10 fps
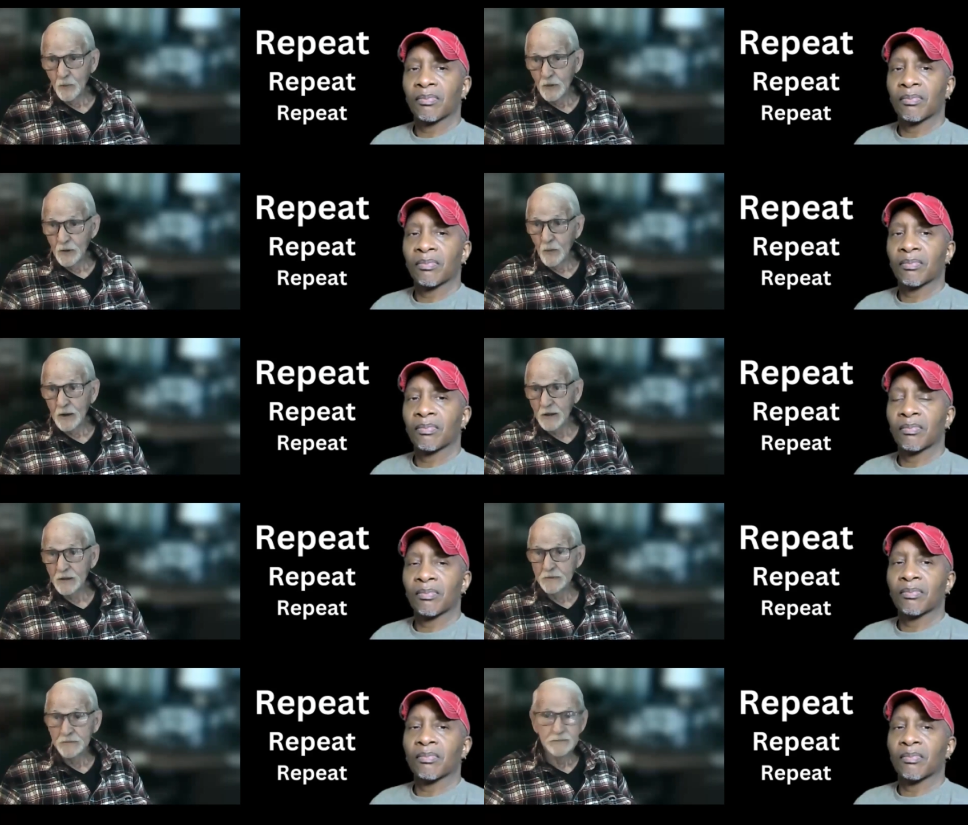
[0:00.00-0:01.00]
Speaker 1: you wonder why.
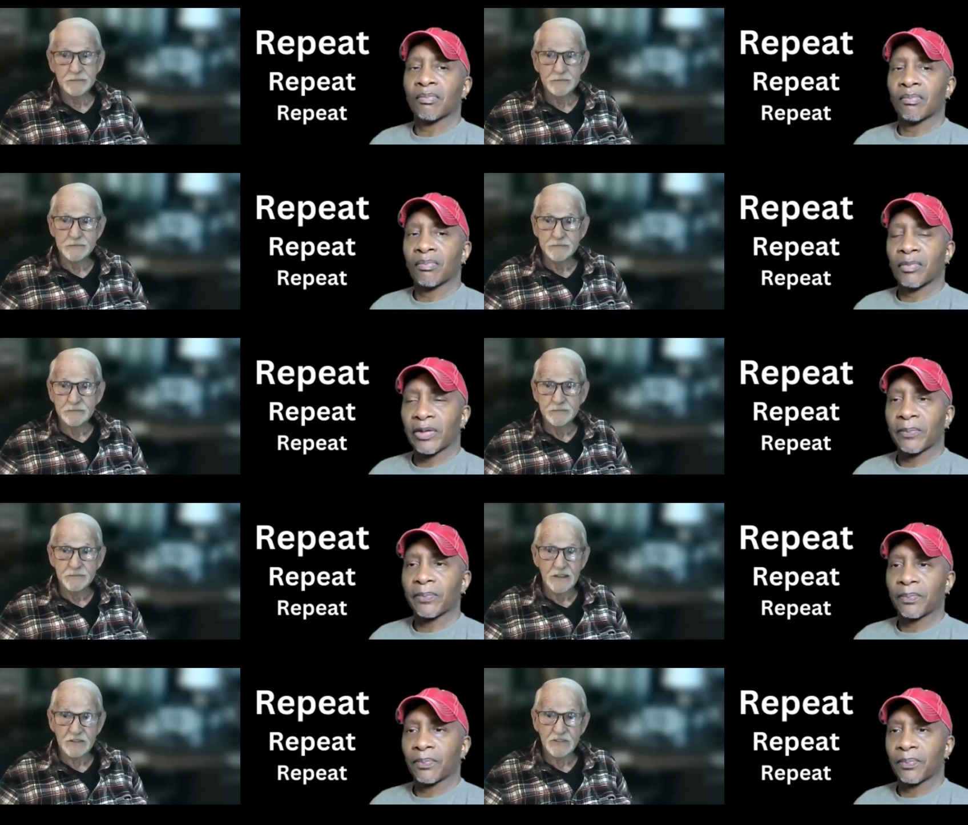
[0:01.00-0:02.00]

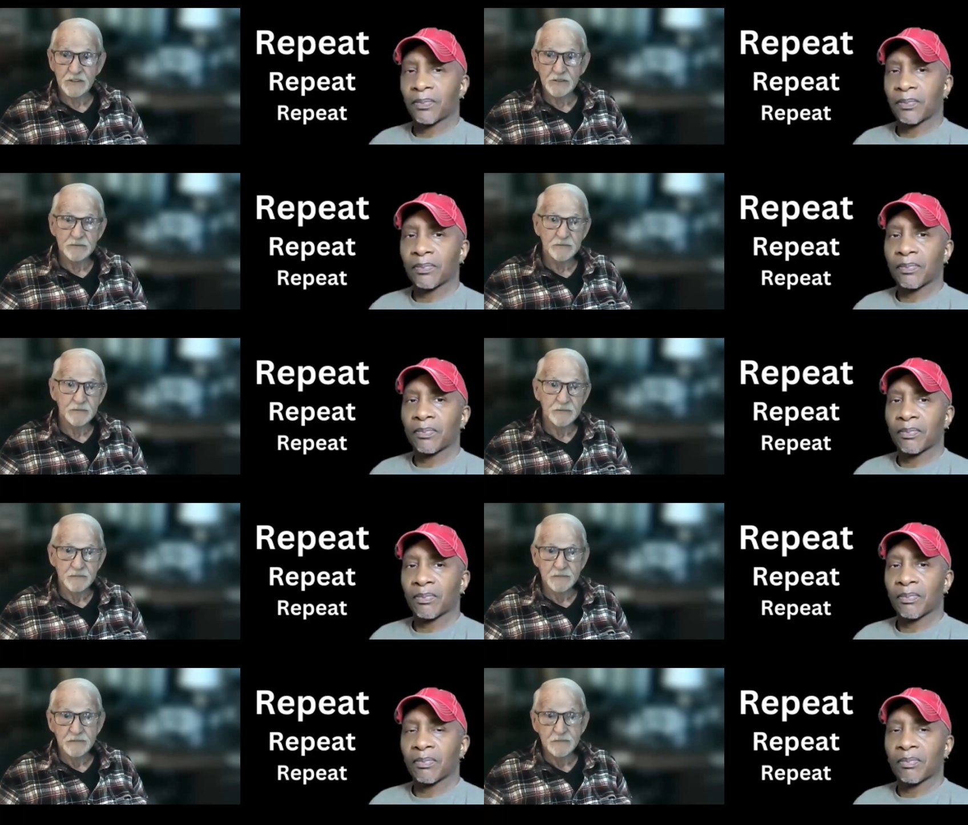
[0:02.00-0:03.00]
That's it.
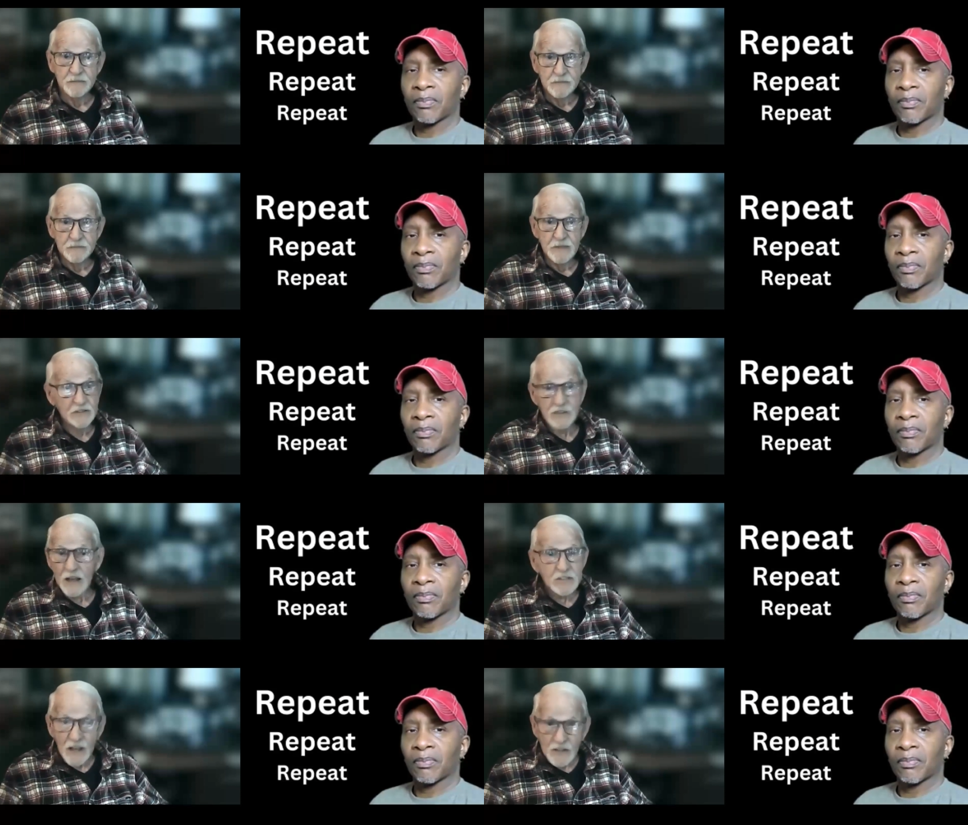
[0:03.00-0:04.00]
So
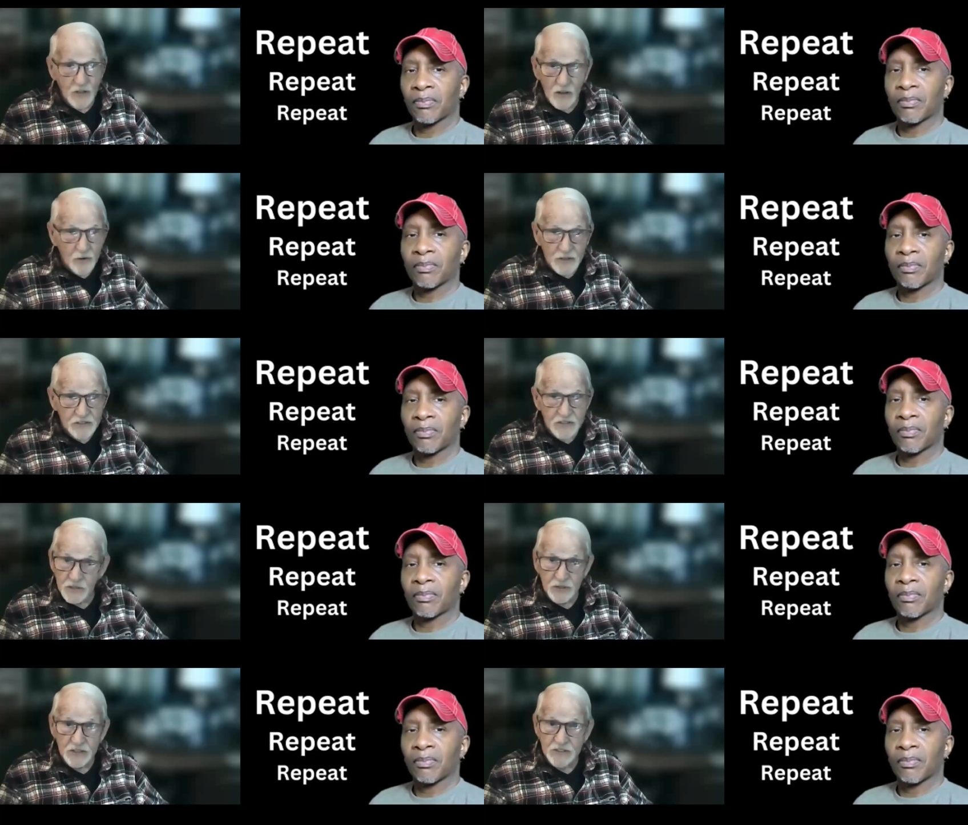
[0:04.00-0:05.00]
that's, that's all there is
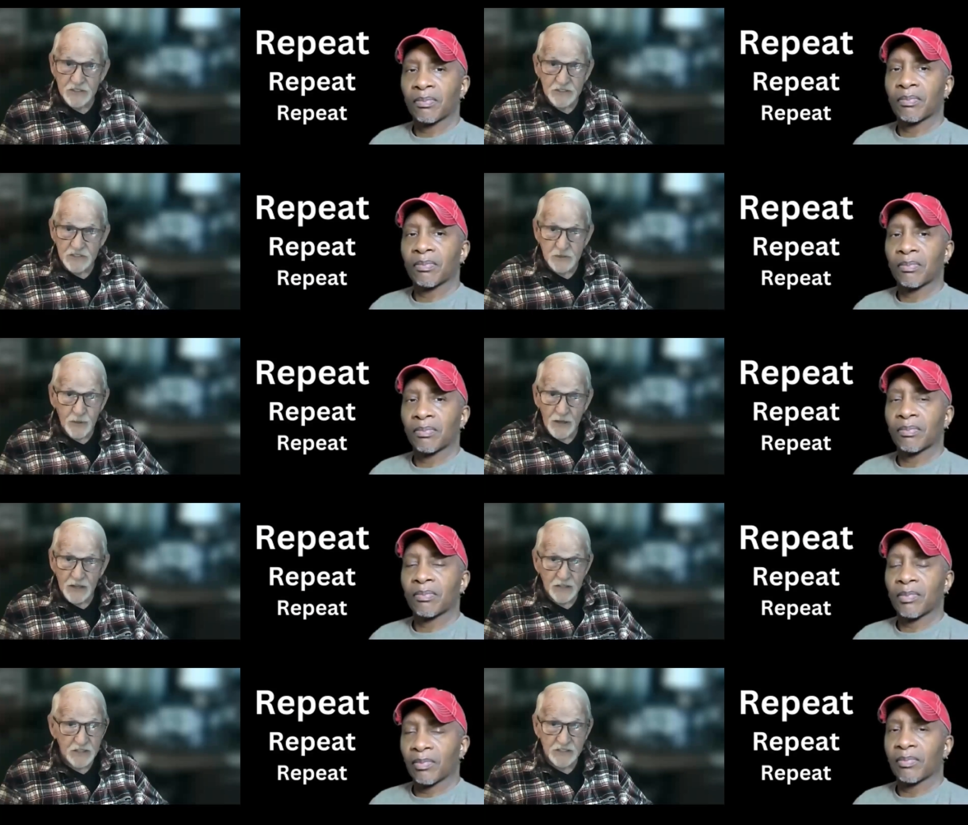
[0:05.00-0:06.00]
to it, isn't it? It's just
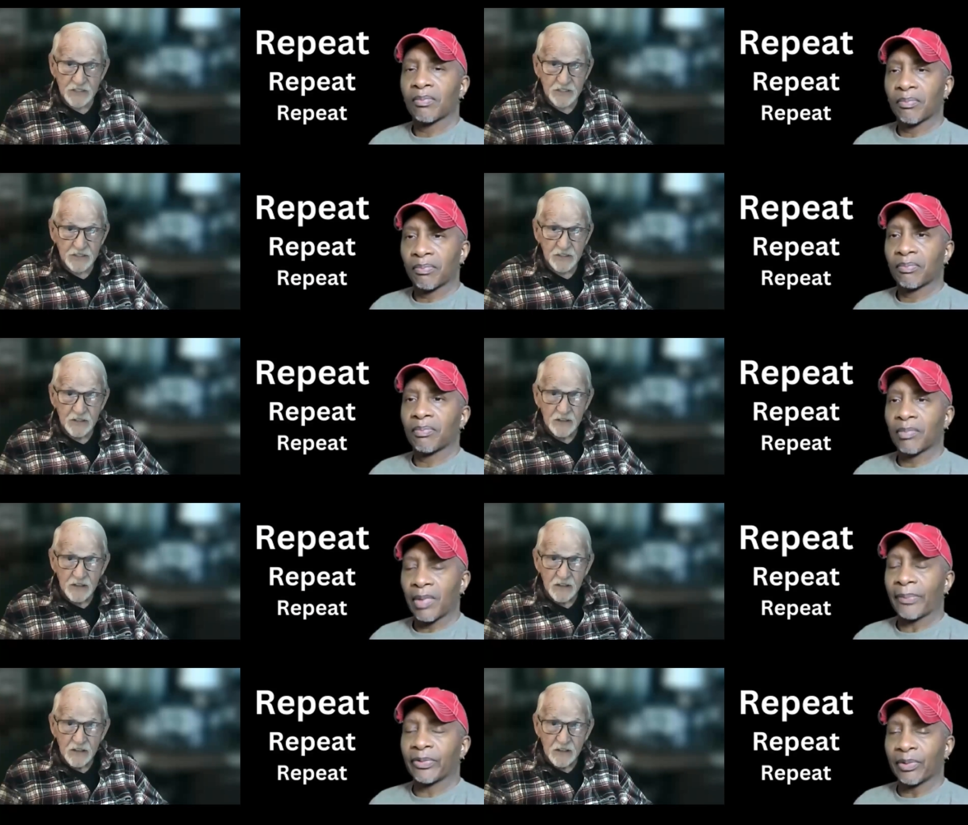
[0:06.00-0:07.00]
paying
Speaker 2: attention.
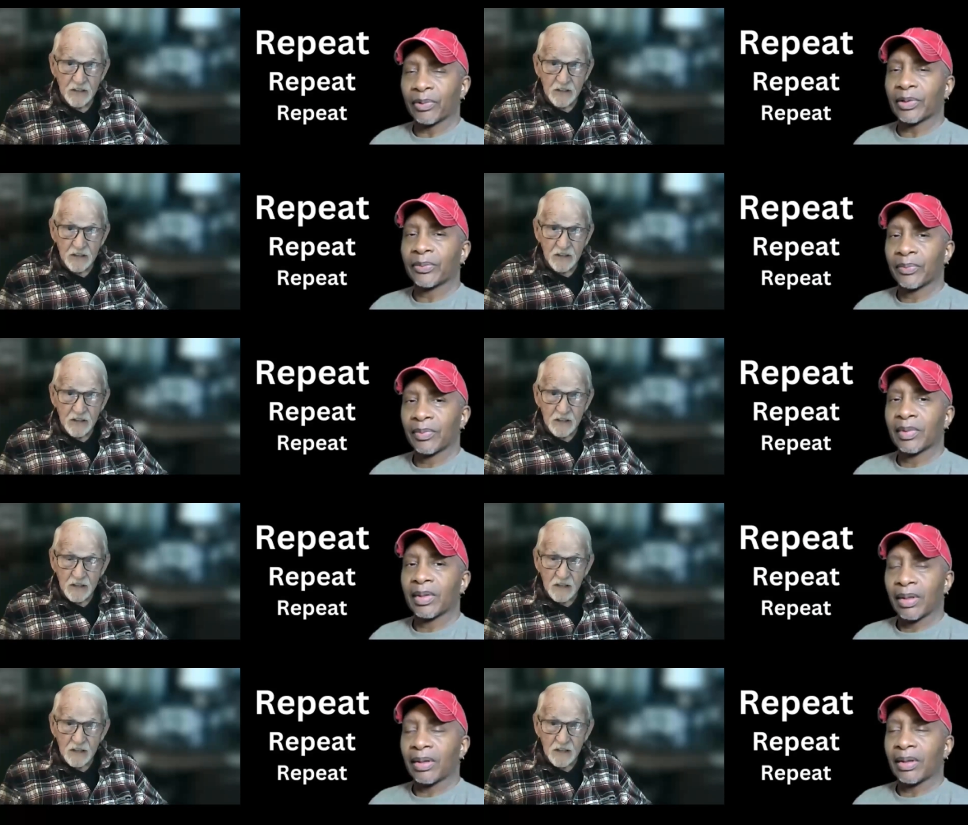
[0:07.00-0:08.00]
Absolutely.
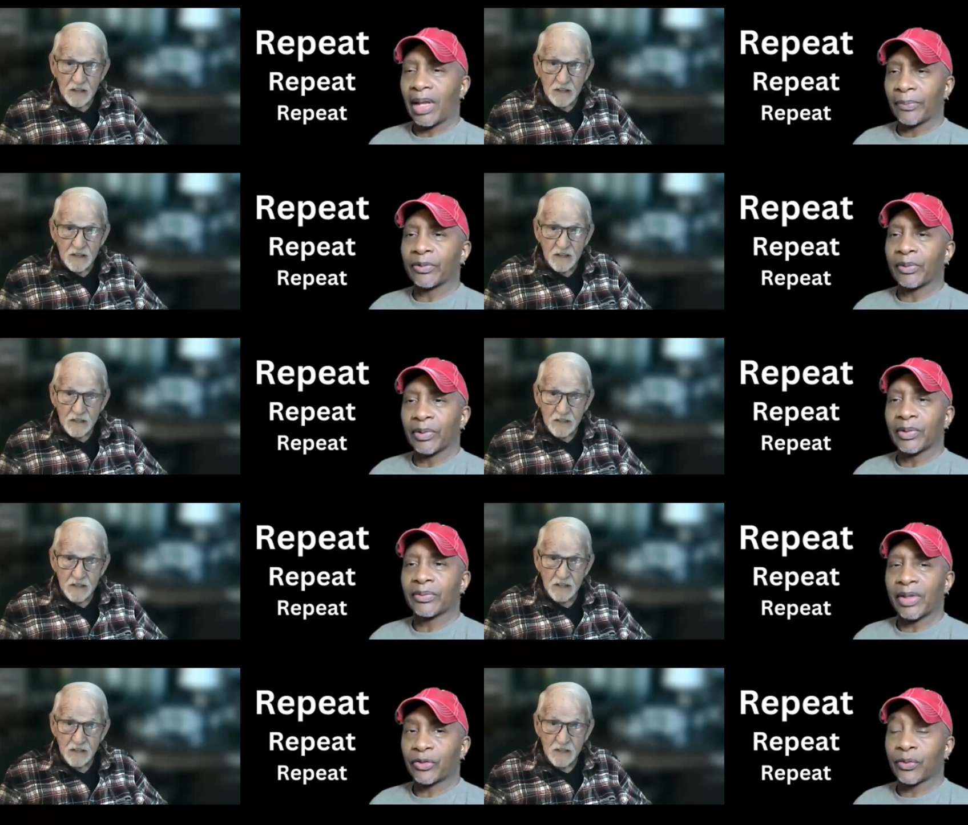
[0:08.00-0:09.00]
It absolutely
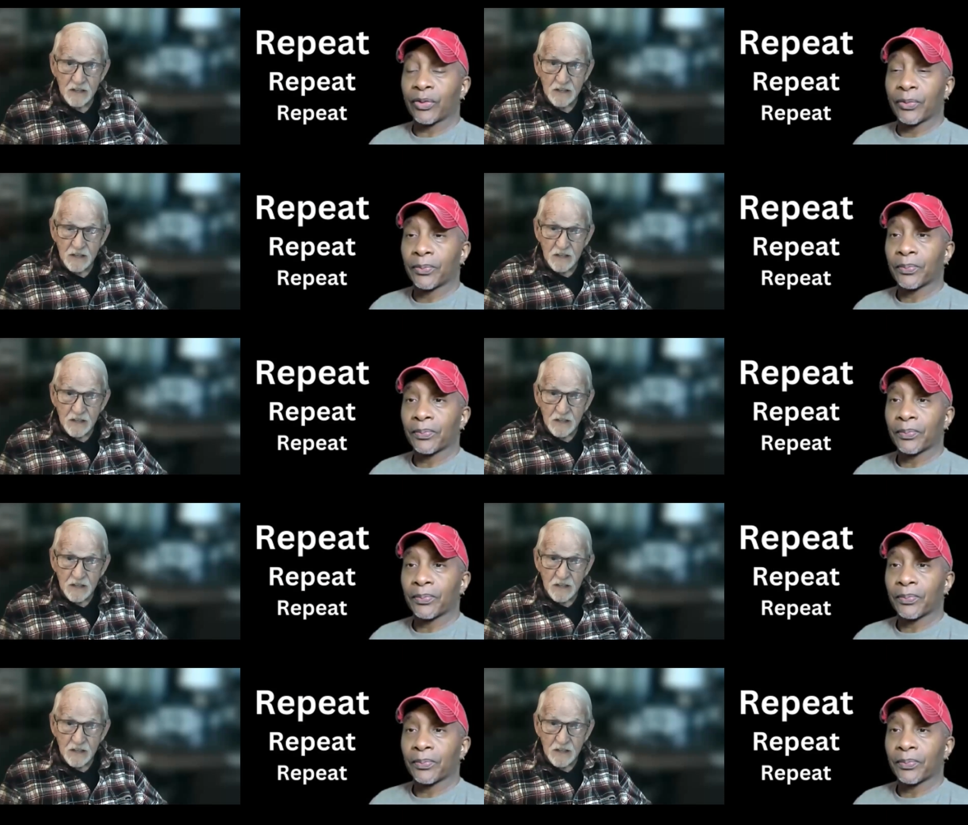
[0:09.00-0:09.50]
is. That's true.